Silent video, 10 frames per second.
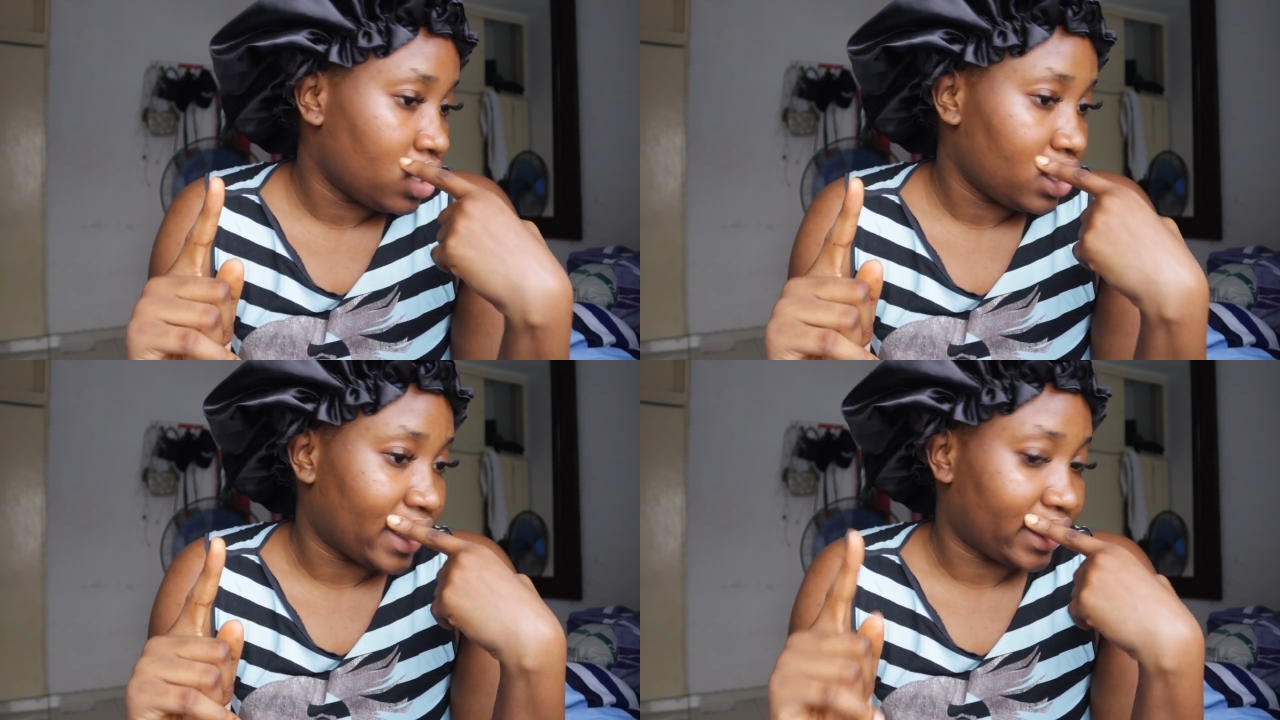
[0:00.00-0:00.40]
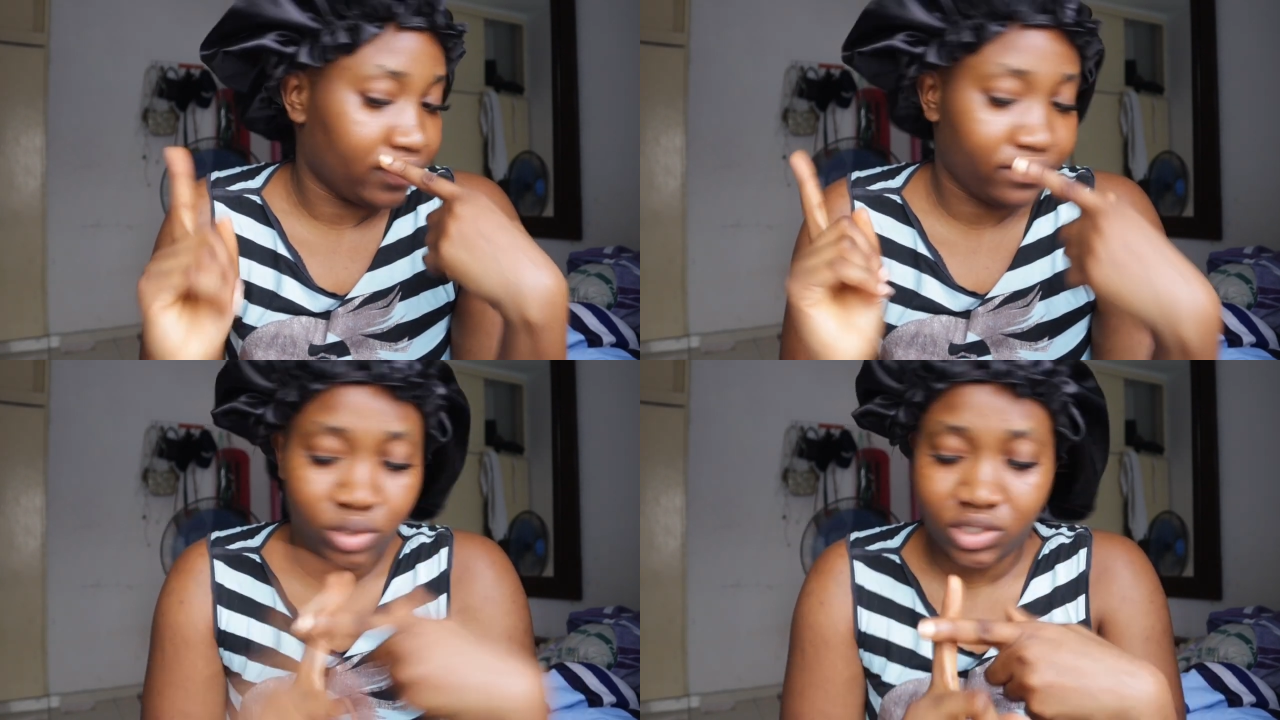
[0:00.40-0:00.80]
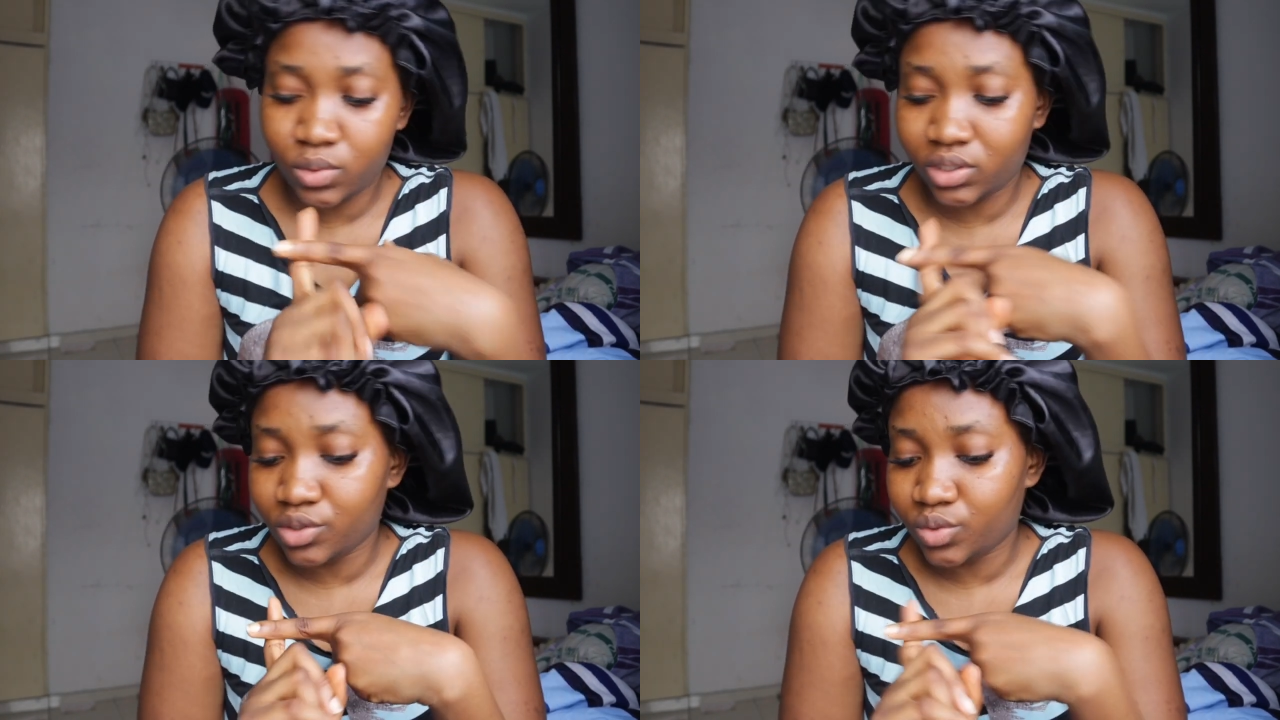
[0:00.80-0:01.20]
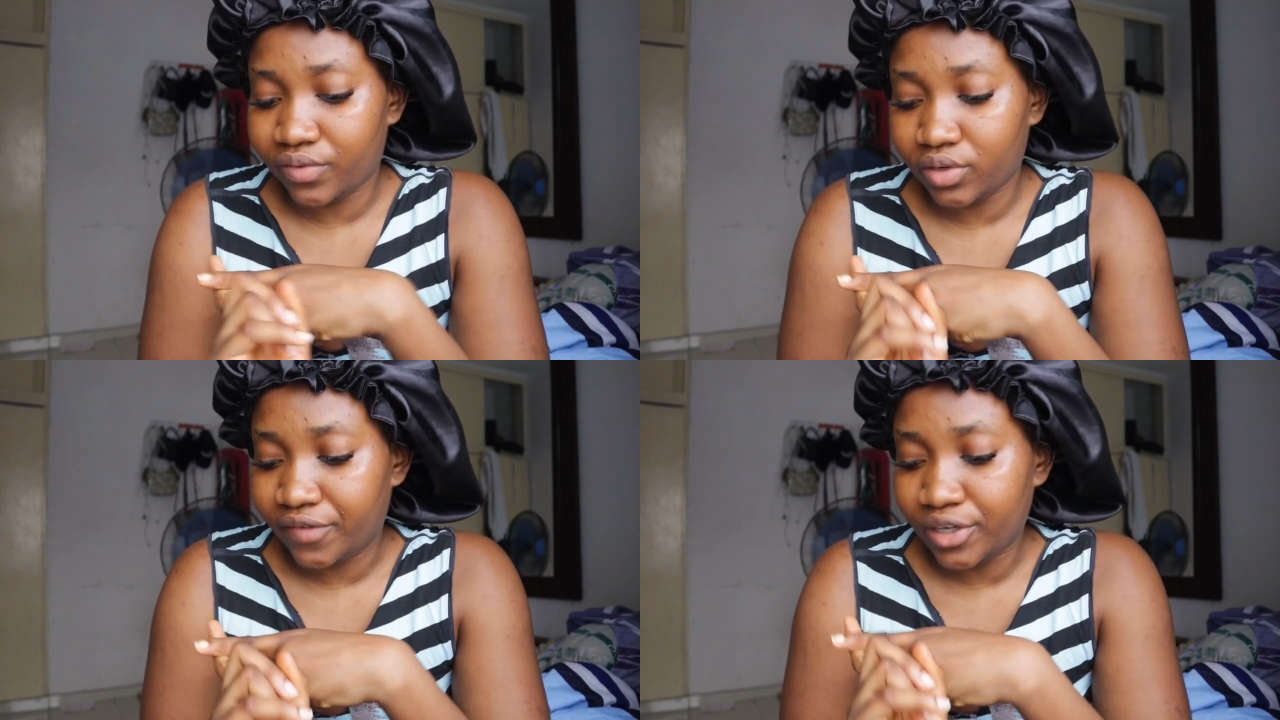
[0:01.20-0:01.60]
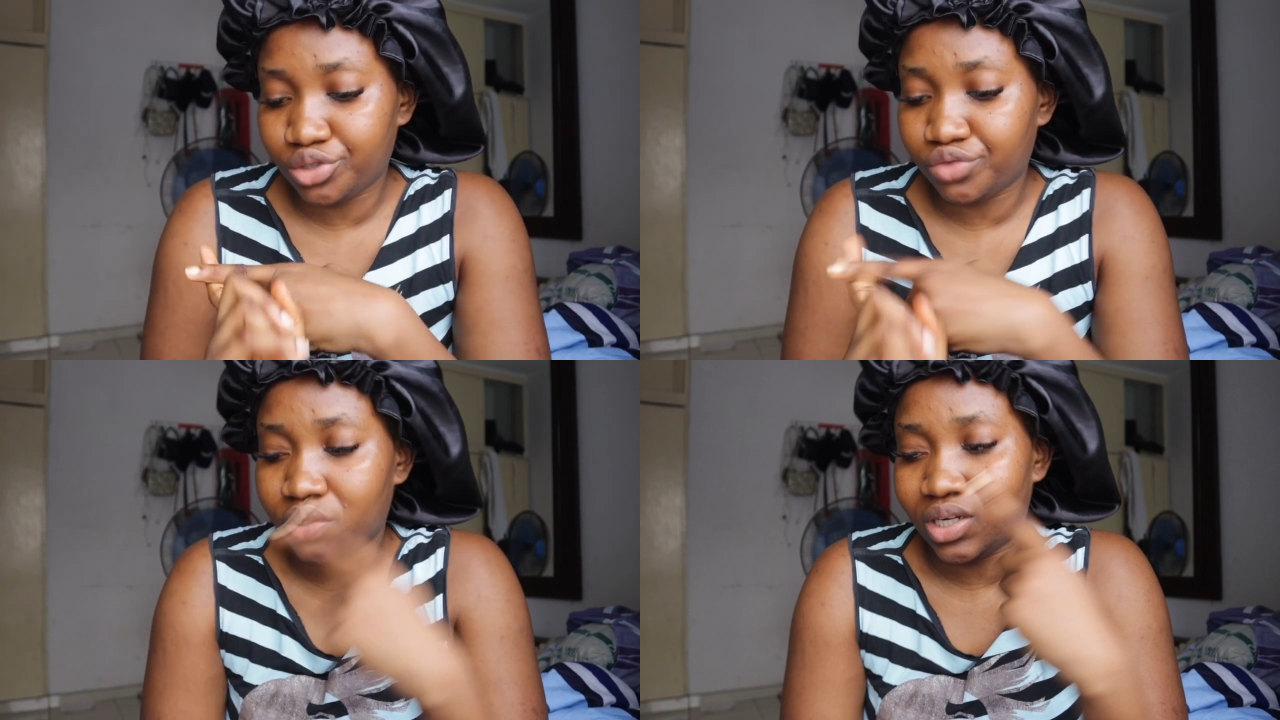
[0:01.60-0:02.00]
like what I want to wear for the
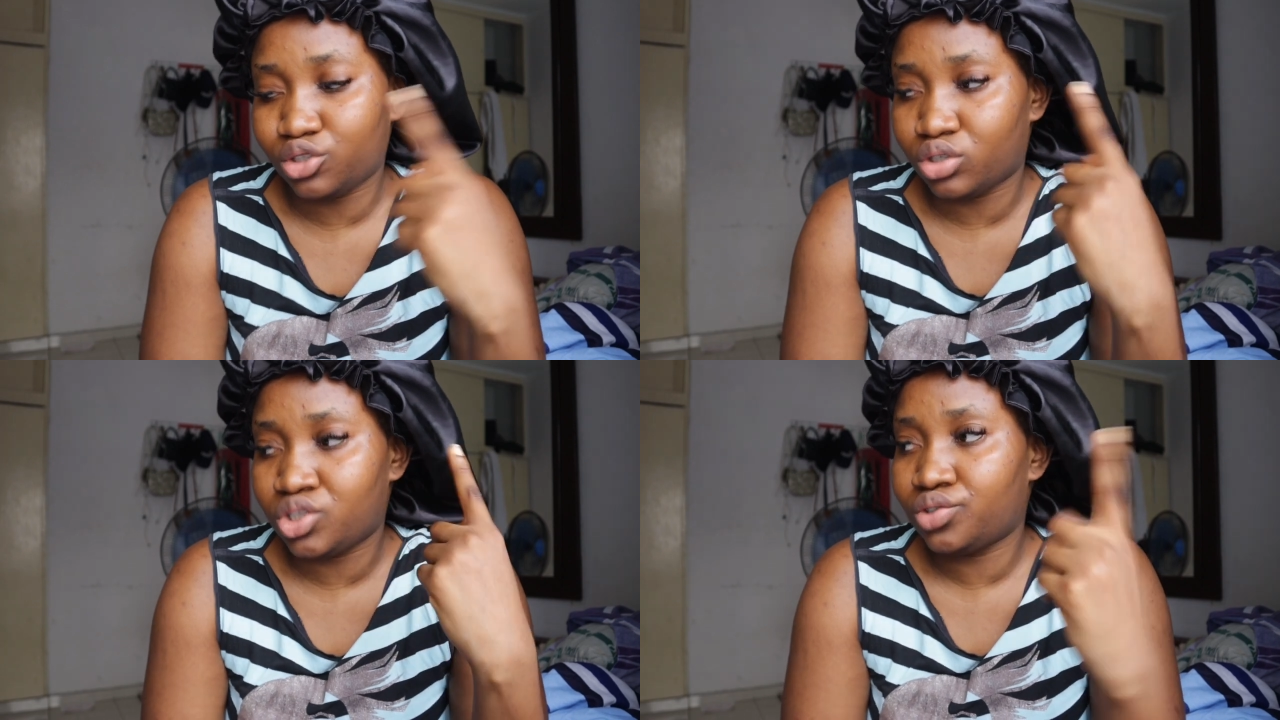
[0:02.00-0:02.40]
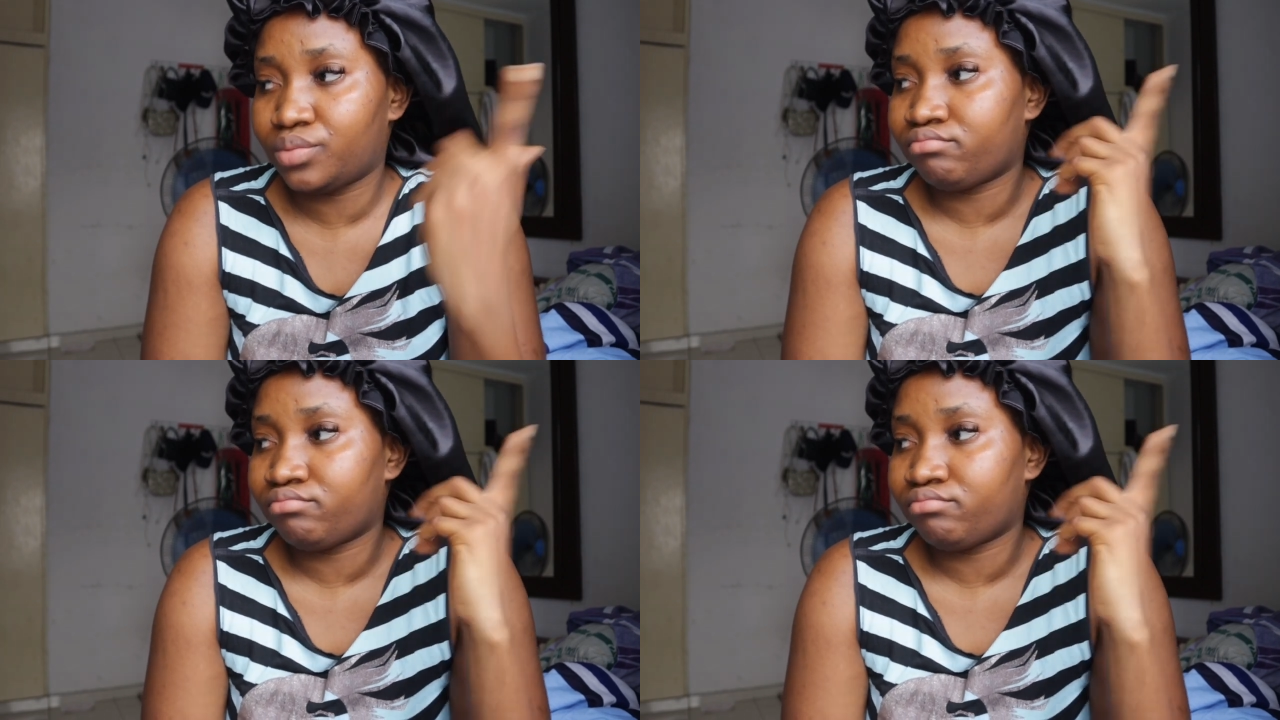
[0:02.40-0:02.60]
fashion reel, and just